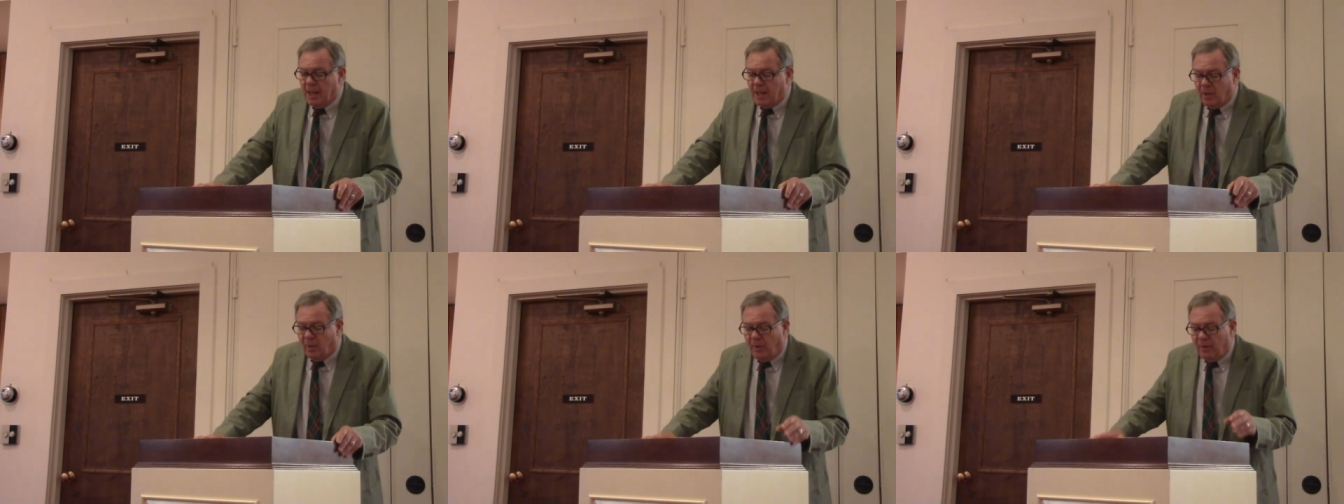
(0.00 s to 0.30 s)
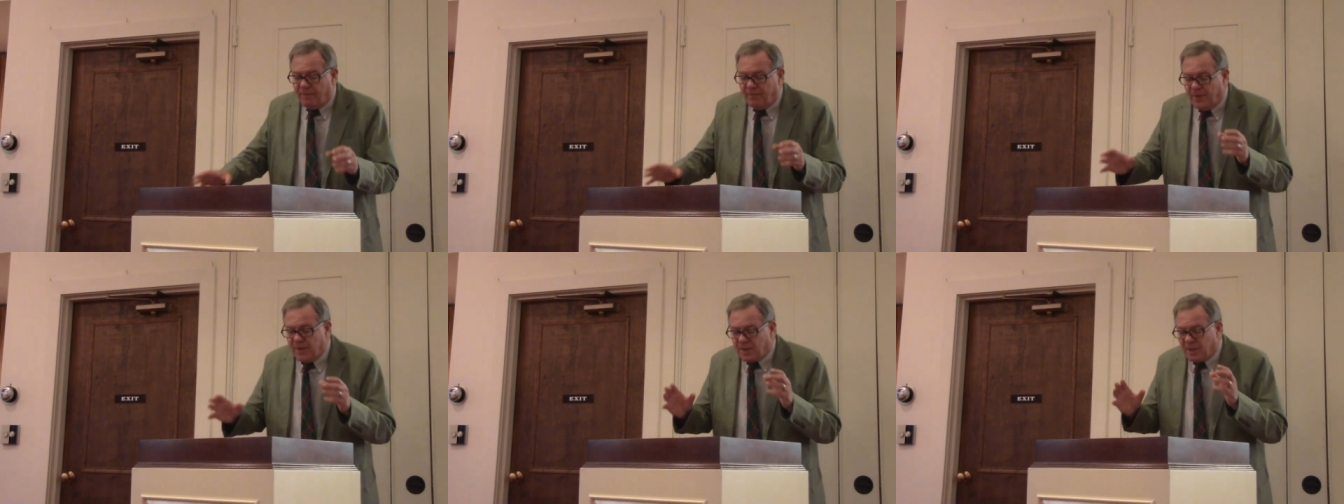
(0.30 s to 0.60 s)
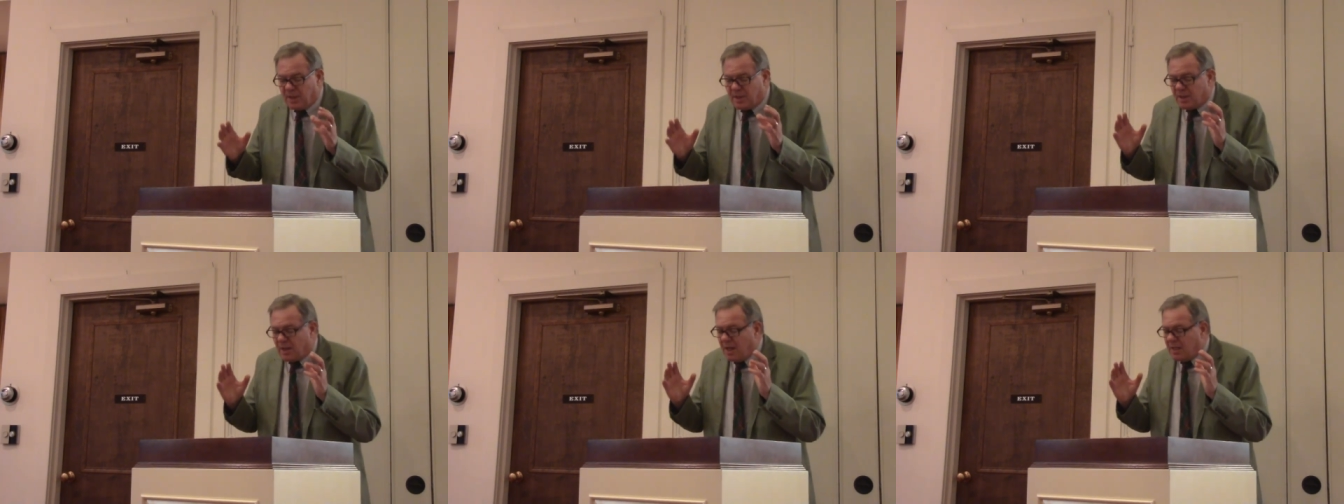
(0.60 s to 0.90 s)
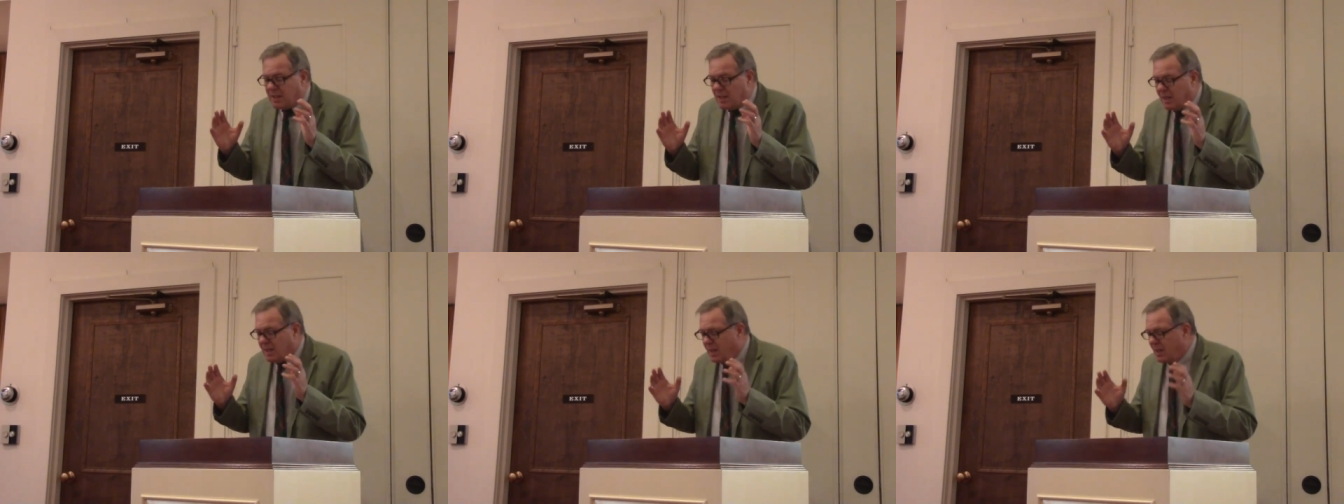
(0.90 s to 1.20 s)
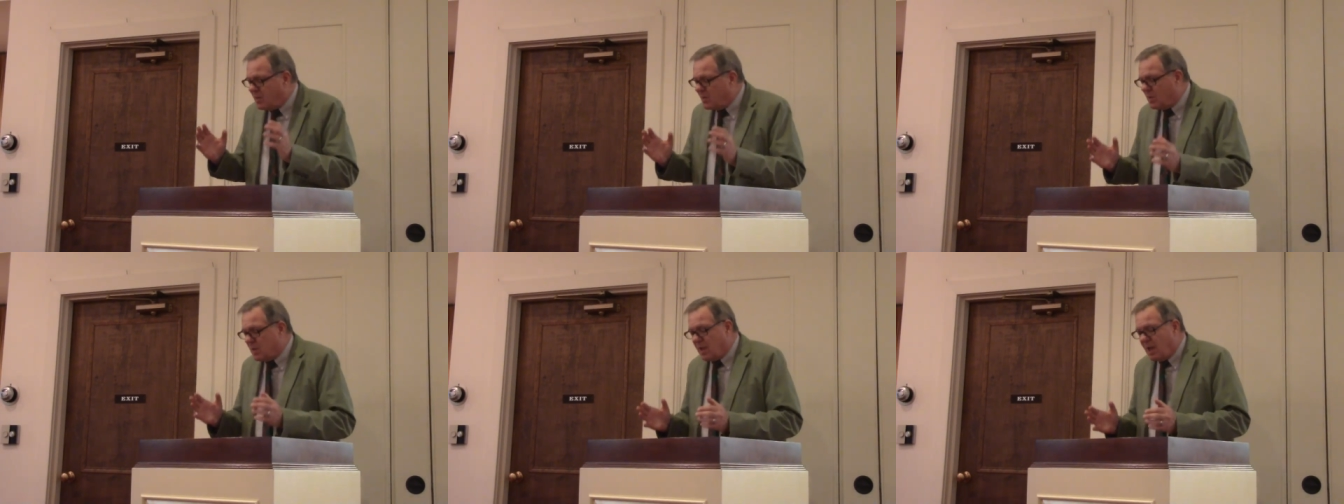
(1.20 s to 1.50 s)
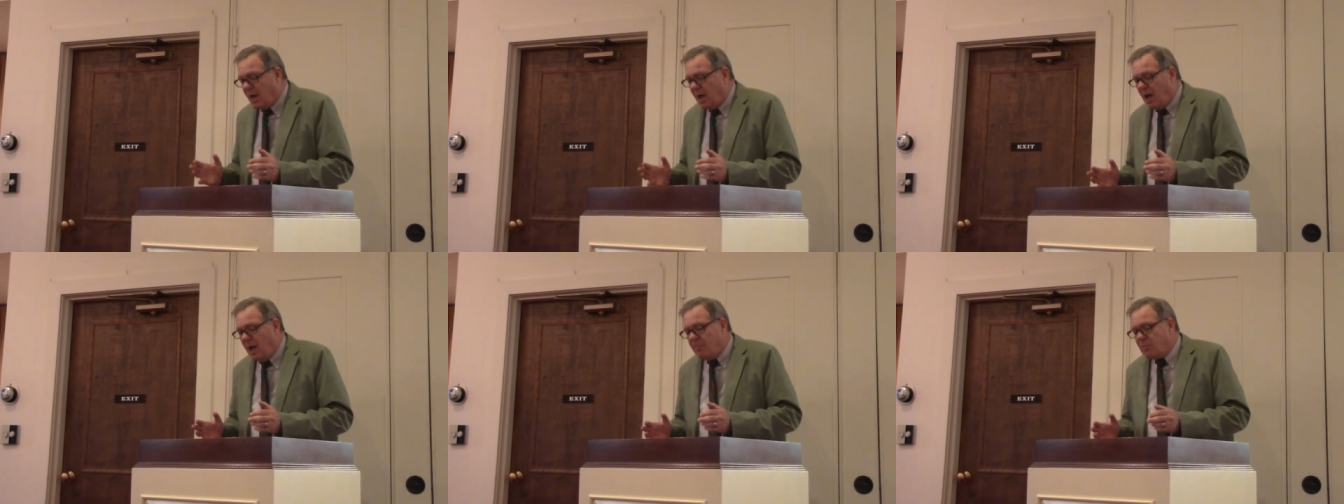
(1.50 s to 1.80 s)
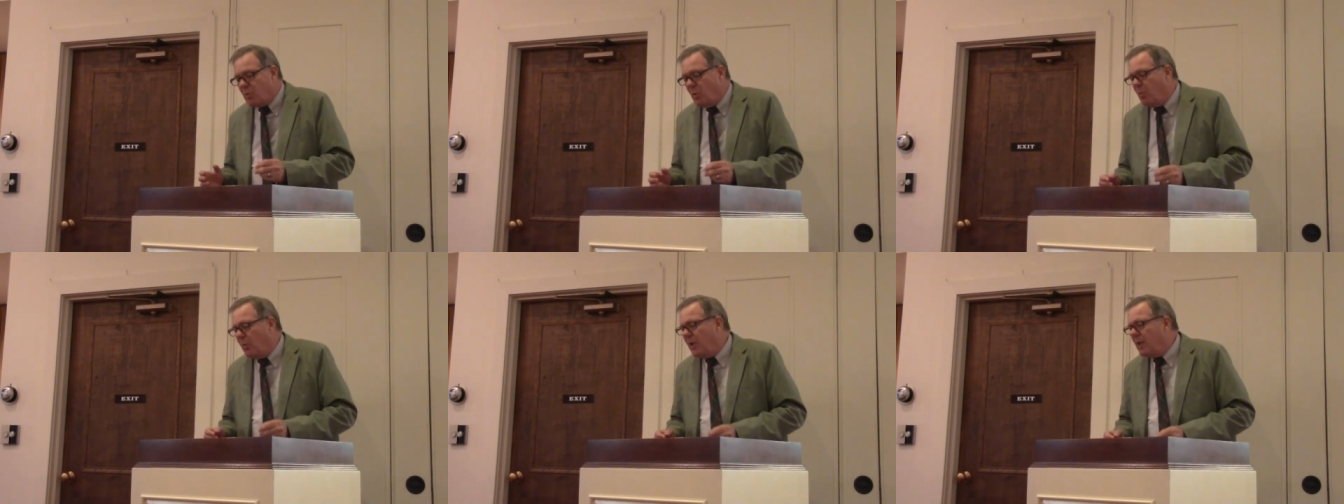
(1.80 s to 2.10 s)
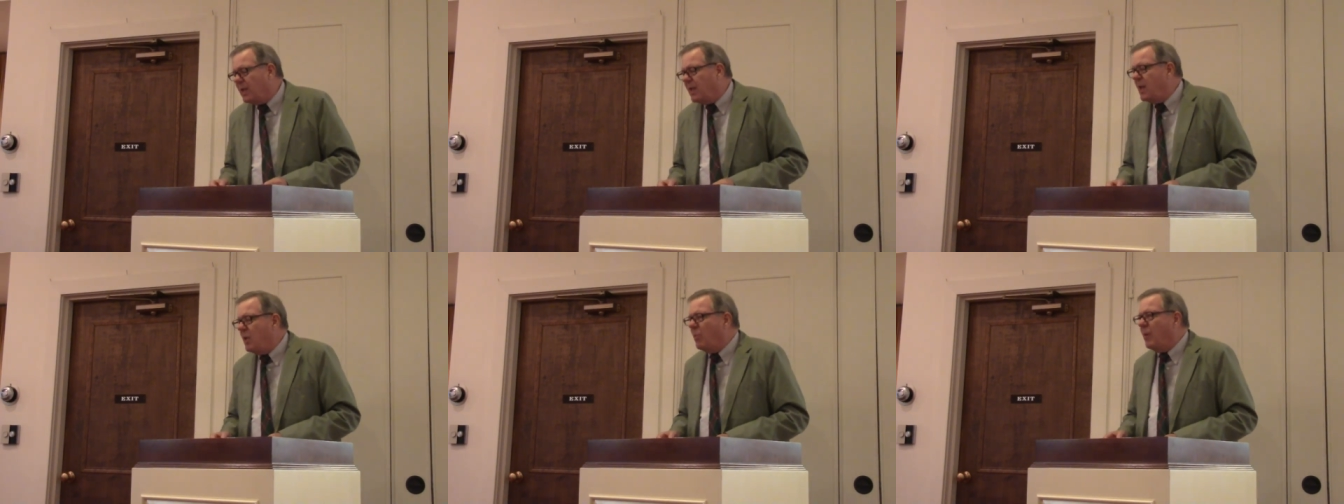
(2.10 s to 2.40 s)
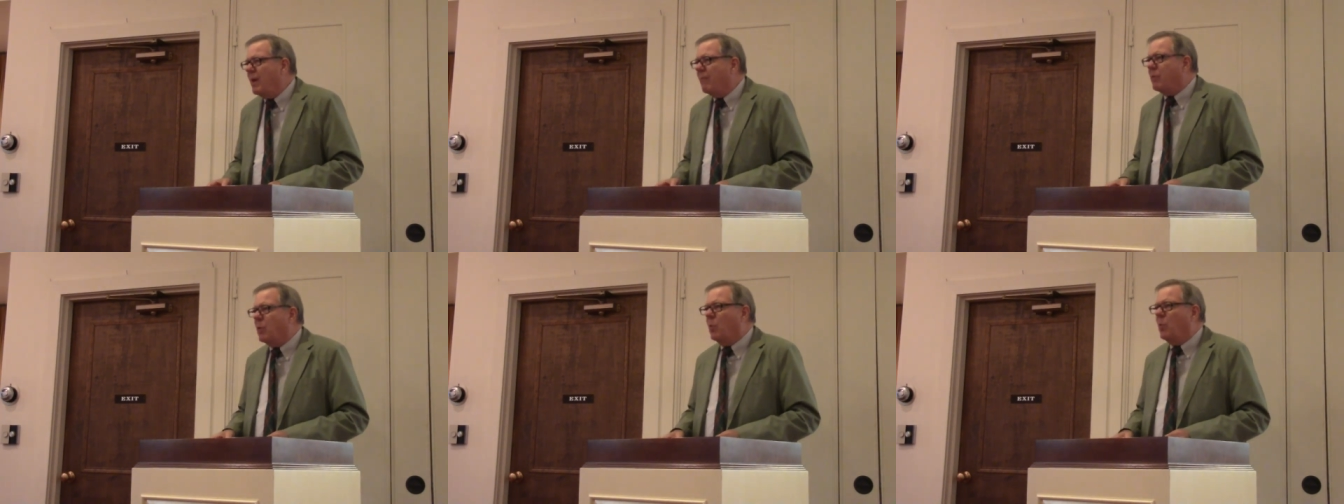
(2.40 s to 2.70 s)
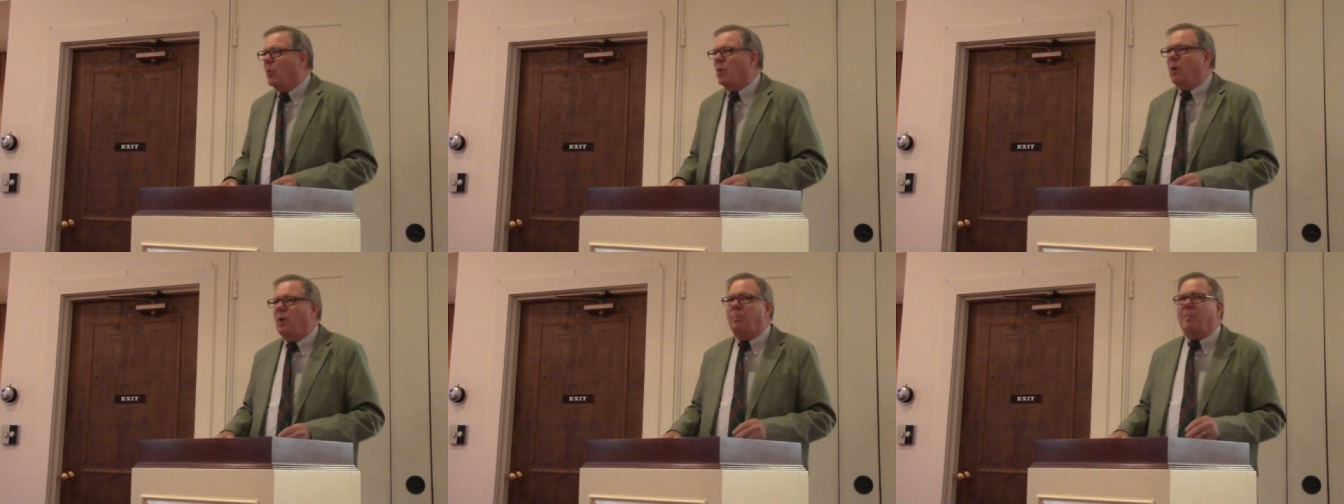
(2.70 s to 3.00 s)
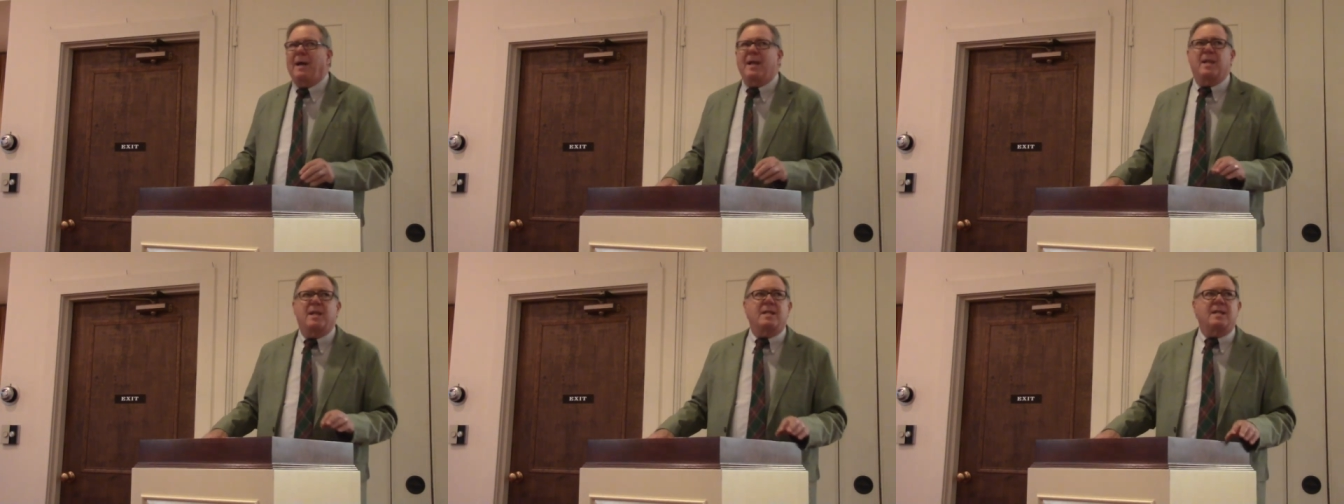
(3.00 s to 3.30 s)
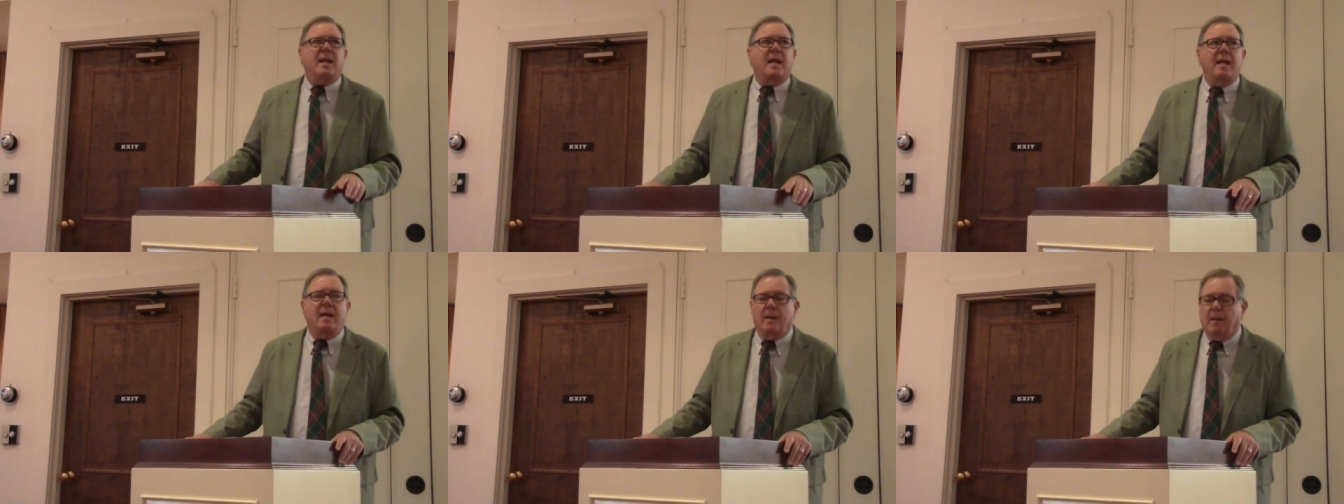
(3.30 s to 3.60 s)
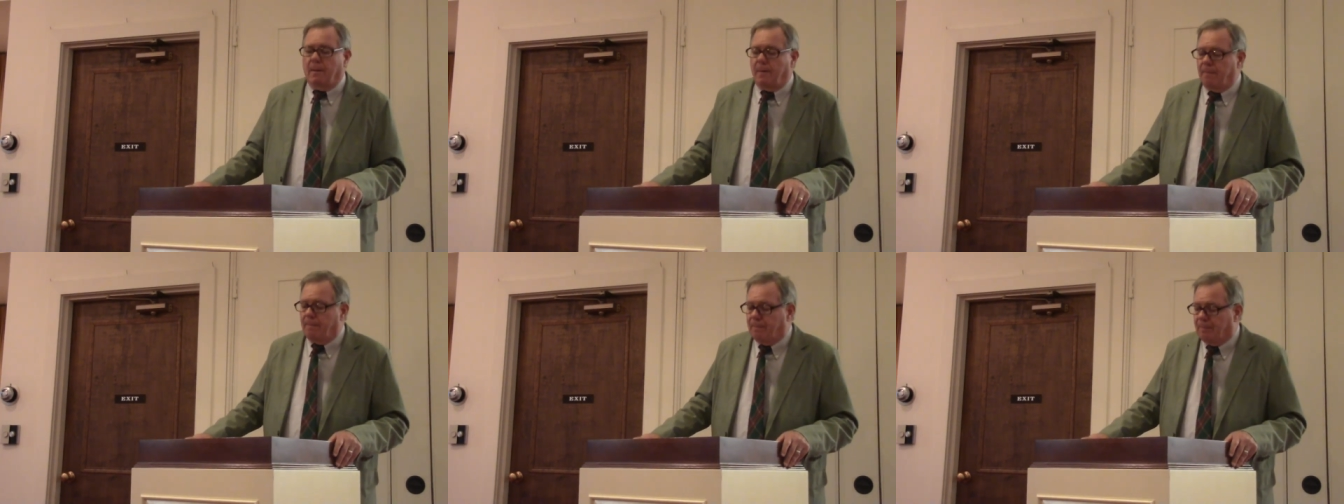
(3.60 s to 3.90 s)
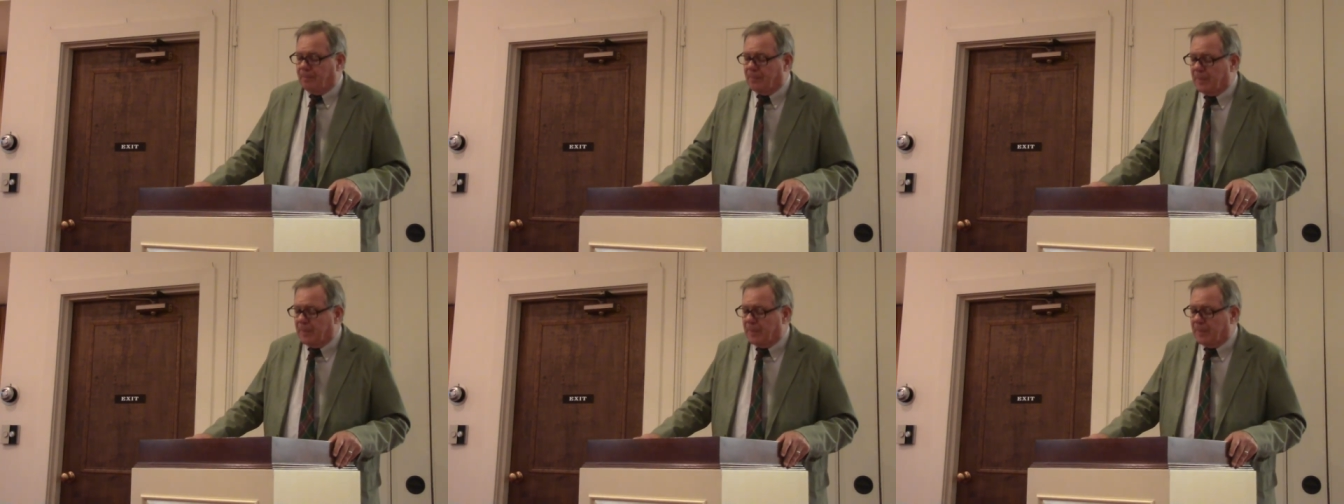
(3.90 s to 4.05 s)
You know, it visits us at those times when we think we have the world by the tail.